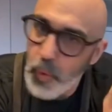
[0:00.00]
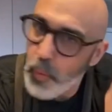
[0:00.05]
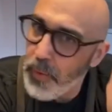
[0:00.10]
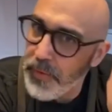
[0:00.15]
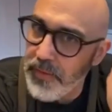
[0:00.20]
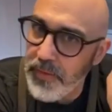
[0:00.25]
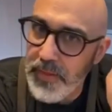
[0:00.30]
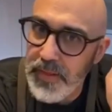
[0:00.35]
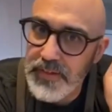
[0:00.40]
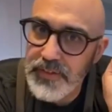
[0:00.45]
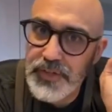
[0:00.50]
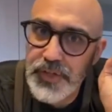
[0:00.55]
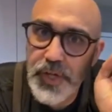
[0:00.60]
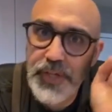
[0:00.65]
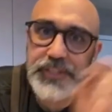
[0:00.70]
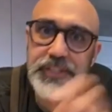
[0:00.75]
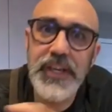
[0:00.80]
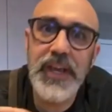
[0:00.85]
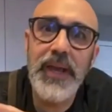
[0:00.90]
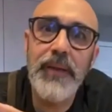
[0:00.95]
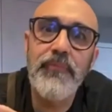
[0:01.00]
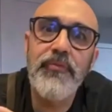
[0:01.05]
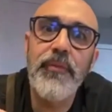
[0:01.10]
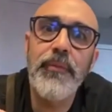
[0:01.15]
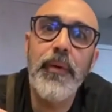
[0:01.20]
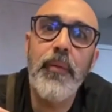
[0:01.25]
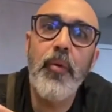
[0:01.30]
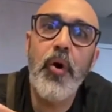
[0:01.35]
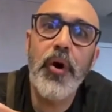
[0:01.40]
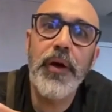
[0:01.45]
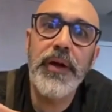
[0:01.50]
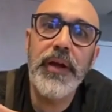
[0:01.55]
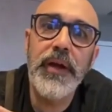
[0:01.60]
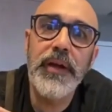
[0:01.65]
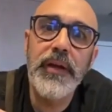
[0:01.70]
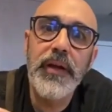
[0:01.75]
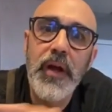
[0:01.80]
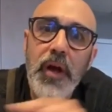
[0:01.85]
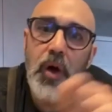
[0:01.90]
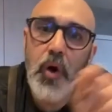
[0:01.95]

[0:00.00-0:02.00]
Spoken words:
Whether they just came from the market